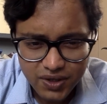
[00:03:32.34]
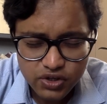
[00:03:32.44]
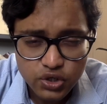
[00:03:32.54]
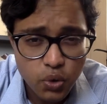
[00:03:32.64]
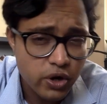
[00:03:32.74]

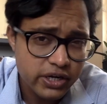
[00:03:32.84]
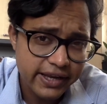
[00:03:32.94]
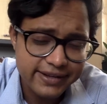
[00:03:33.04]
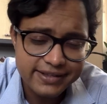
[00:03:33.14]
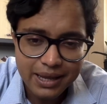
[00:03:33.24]
So one
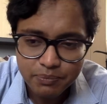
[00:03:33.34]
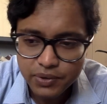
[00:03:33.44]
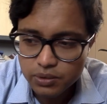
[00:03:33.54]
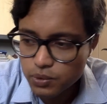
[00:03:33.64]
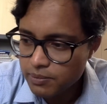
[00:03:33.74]

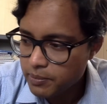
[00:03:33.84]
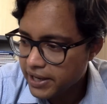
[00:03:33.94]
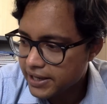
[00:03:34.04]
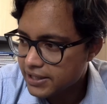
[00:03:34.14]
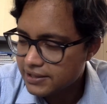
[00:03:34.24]
example will
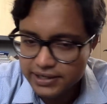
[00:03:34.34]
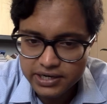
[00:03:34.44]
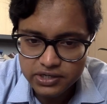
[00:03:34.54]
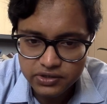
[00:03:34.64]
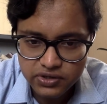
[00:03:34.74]
make it
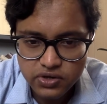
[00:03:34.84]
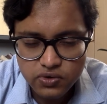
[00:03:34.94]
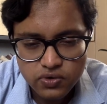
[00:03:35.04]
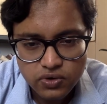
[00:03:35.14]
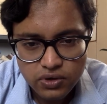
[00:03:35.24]
clear to
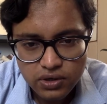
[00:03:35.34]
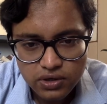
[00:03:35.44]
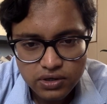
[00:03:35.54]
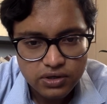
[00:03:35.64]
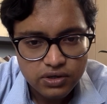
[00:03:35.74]
you.
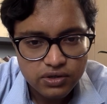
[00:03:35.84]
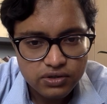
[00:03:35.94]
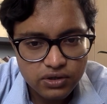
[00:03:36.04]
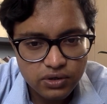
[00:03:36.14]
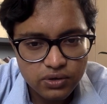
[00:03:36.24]

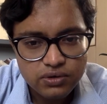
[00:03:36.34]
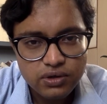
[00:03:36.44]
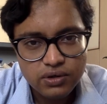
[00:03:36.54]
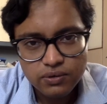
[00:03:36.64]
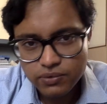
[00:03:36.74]
So,
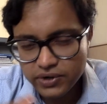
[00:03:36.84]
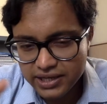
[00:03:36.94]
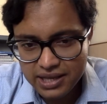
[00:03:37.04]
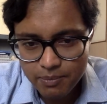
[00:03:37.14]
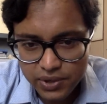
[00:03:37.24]
for
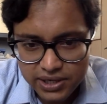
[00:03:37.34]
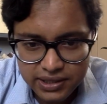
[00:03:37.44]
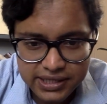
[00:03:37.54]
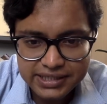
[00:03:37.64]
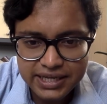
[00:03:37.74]
example, in
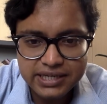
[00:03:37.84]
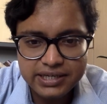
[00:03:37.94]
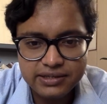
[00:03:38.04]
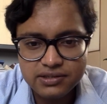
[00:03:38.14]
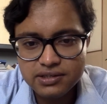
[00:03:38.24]
this
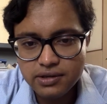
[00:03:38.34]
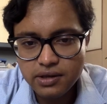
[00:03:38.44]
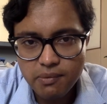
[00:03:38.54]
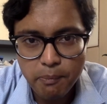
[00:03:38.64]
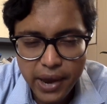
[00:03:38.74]
sentence,
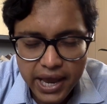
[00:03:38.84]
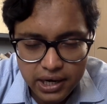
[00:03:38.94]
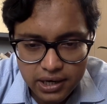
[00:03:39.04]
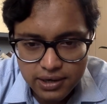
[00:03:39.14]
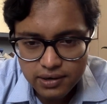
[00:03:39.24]

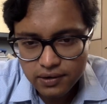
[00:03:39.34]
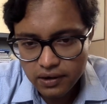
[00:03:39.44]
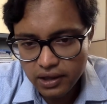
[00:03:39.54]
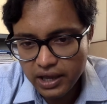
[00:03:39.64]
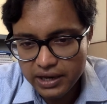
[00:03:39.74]
men
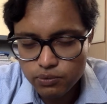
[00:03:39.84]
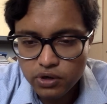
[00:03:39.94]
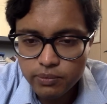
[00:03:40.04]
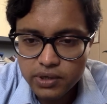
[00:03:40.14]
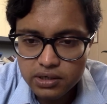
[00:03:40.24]
and
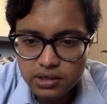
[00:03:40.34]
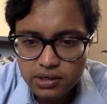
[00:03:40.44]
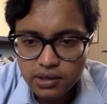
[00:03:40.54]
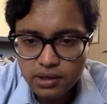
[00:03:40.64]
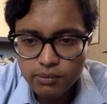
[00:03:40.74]
women
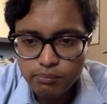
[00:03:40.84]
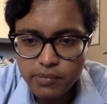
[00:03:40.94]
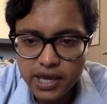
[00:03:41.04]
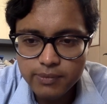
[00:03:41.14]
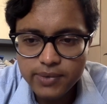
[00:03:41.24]

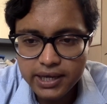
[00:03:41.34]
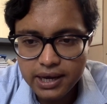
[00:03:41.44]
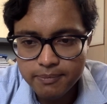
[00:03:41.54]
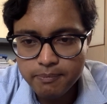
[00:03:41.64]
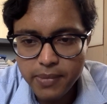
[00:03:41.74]
may
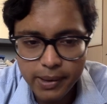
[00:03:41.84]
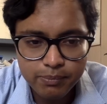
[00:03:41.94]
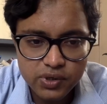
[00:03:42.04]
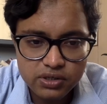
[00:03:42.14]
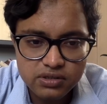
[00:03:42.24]
become
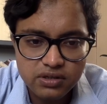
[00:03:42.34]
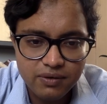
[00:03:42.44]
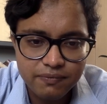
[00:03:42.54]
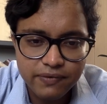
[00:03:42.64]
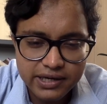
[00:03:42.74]
members
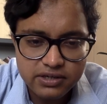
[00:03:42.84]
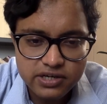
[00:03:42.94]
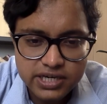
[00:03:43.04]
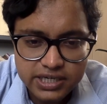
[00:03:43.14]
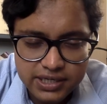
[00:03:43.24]
of
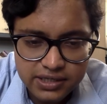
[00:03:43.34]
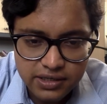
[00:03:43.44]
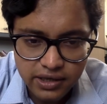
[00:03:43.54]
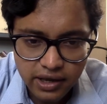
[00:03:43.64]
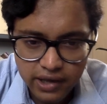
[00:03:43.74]
fraternities
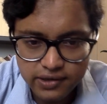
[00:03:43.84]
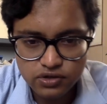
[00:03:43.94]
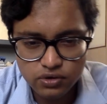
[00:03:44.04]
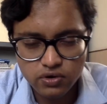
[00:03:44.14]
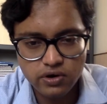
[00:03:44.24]
and
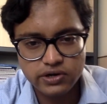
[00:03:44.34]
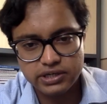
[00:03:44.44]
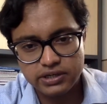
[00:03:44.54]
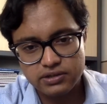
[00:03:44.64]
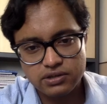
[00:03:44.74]

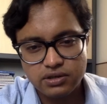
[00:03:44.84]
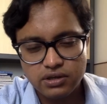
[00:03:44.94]
sororities.